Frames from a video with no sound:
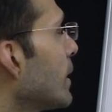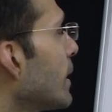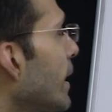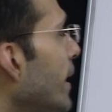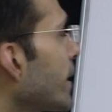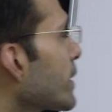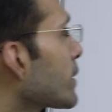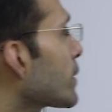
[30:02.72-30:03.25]

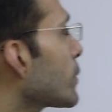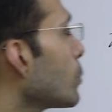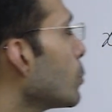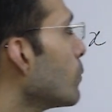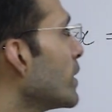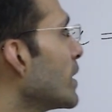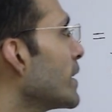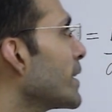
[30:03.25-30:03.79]
and q
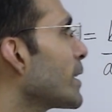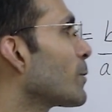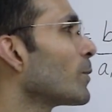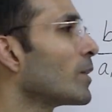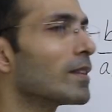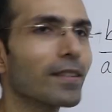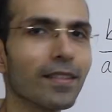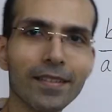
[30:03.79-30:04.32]
will
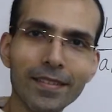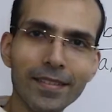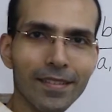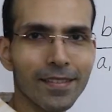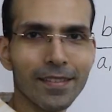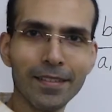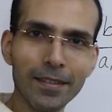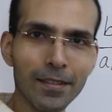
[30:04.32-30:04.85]
equal
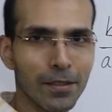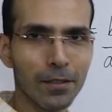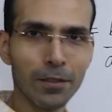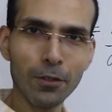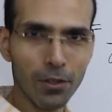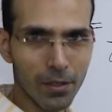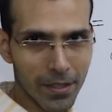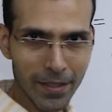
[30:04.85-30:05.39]
this.
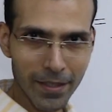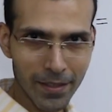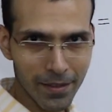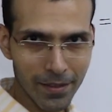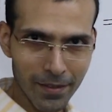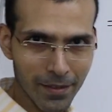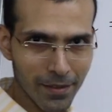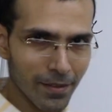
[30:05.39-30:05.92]
Got it?
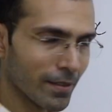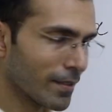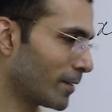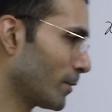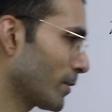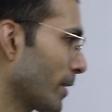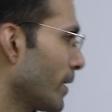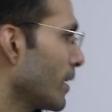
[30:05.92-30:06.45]

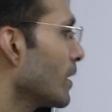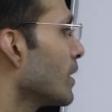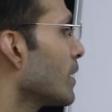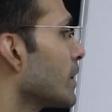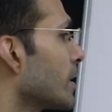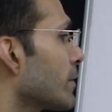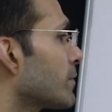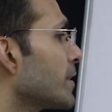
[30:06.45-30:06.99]
Okay.
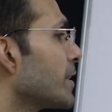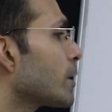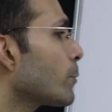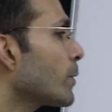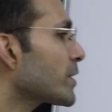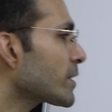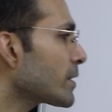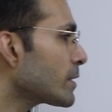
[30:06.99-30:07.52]
If the
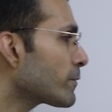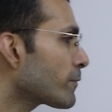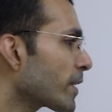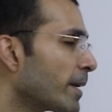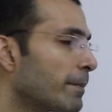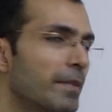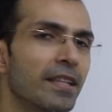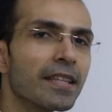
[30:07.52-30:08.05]
equation is
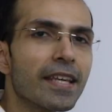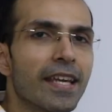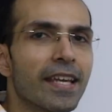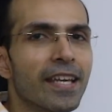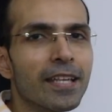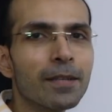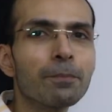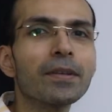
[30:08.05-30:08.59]
framed in
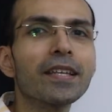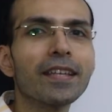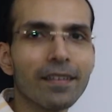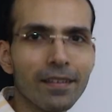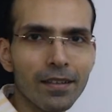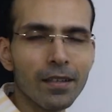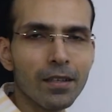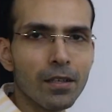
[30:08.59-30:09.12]
A and B,
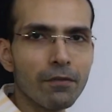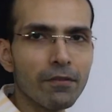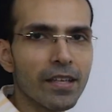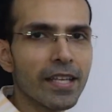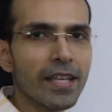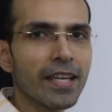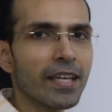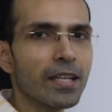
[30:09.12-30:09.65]

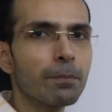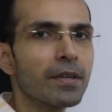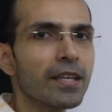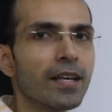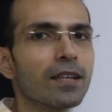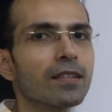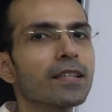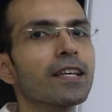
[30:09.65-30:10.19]
where A and B
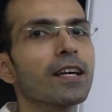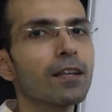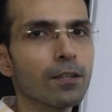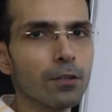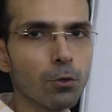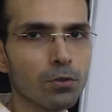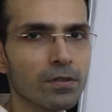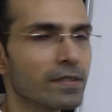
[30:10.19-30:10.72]
are the
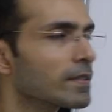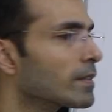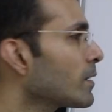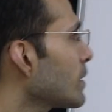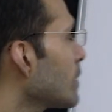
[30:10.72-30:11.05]
unknowns,